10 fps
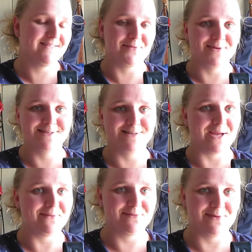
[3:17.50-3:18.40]
There's not much
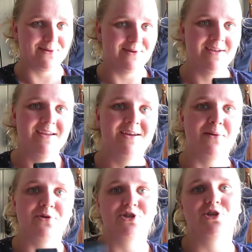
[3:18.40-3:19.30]
stuff so
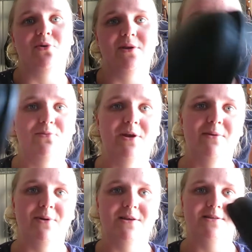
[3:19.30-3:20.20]
I'm just showing you
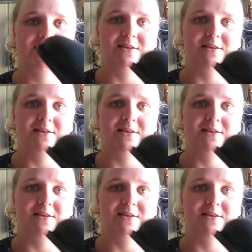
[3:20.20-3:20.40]
pretty much.